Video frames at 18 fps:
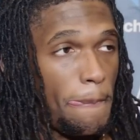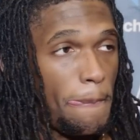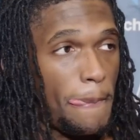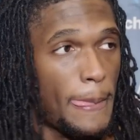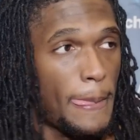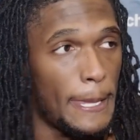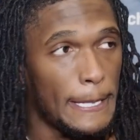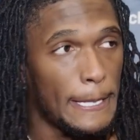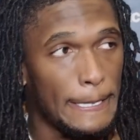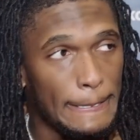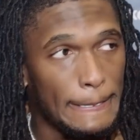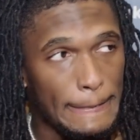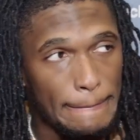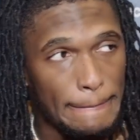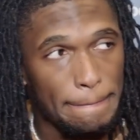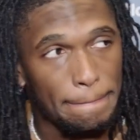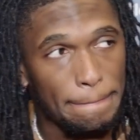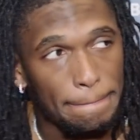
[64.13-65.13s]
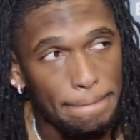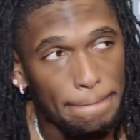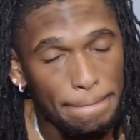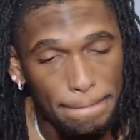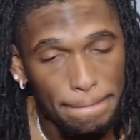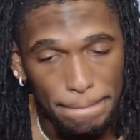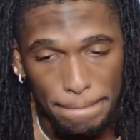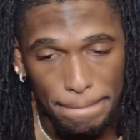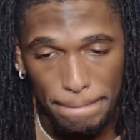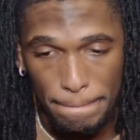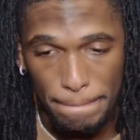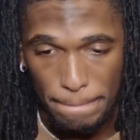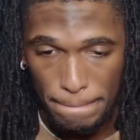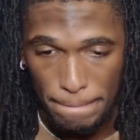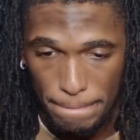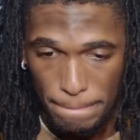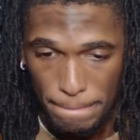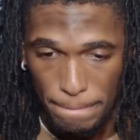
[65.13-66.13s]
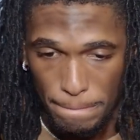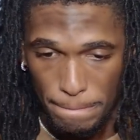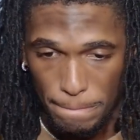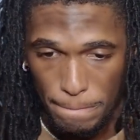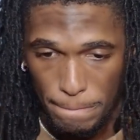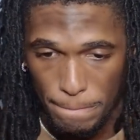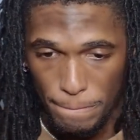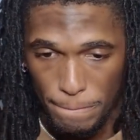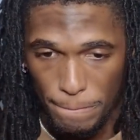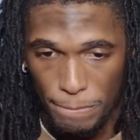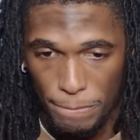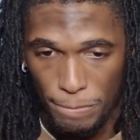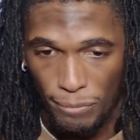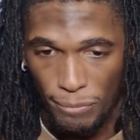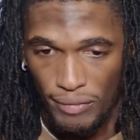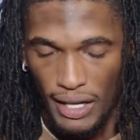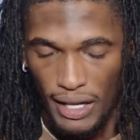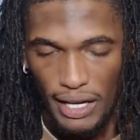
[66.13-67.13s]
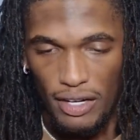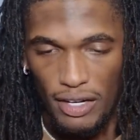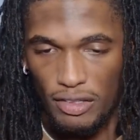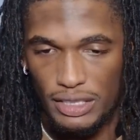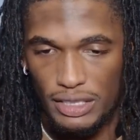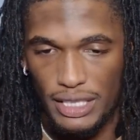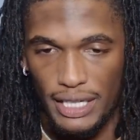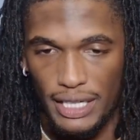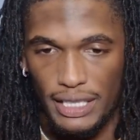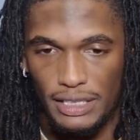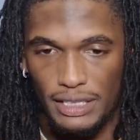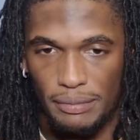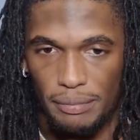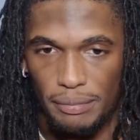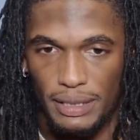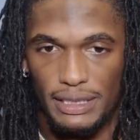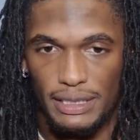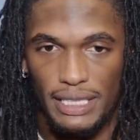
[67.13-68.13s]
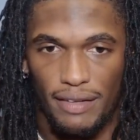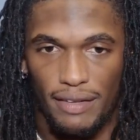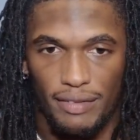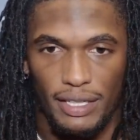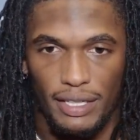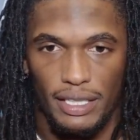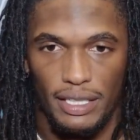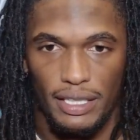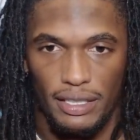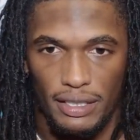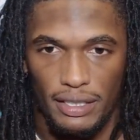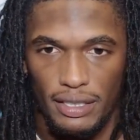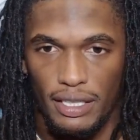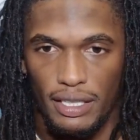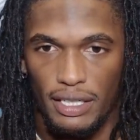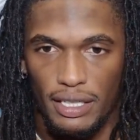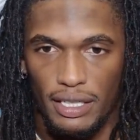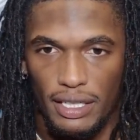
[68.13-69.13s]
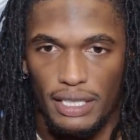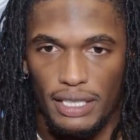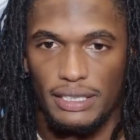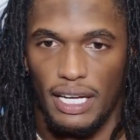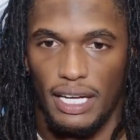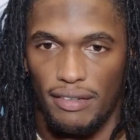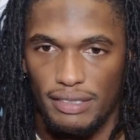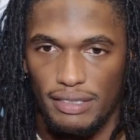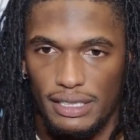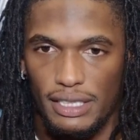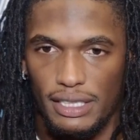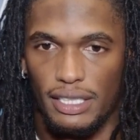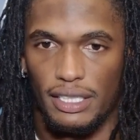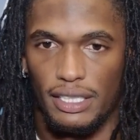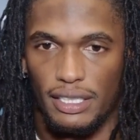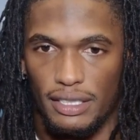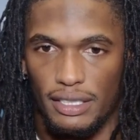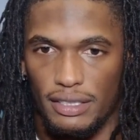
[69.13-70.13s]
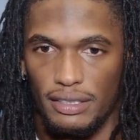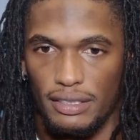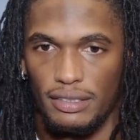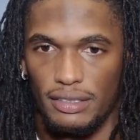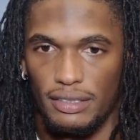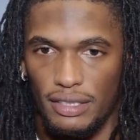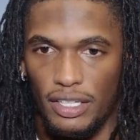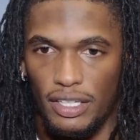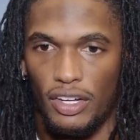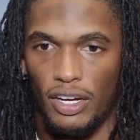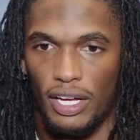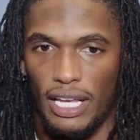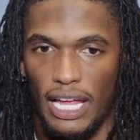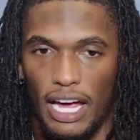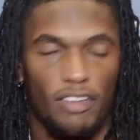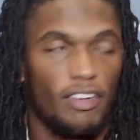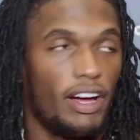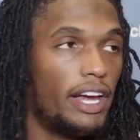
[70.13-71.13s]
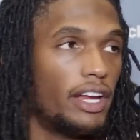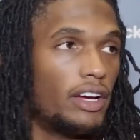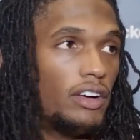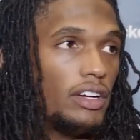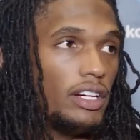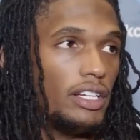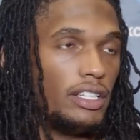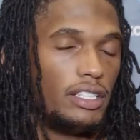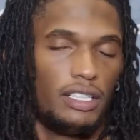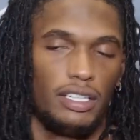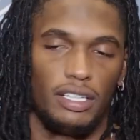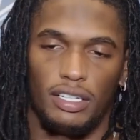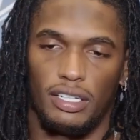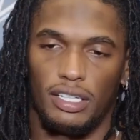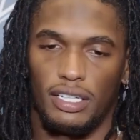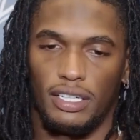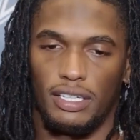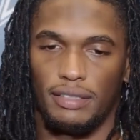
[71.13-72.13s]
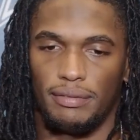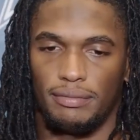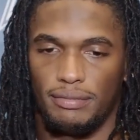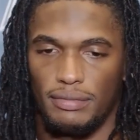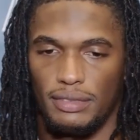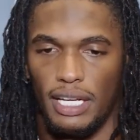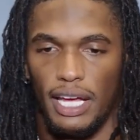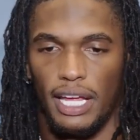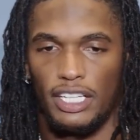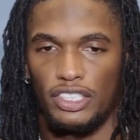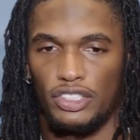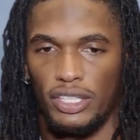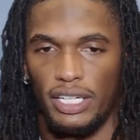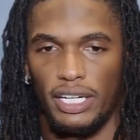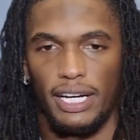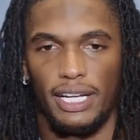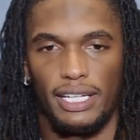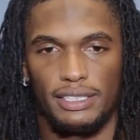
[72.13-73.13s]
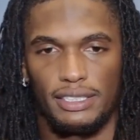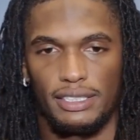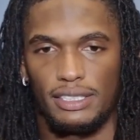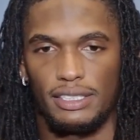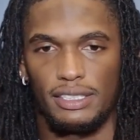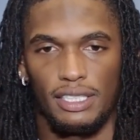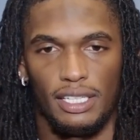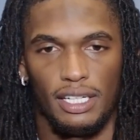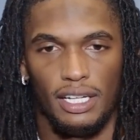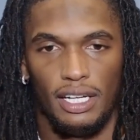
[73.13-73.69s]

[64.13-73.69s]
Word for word: intensity level like in a game between the Eagles and Cowboys? It don't change, but it's definitely, it's obviously, you know, a lot riding on it. You know, um, you got to treat it as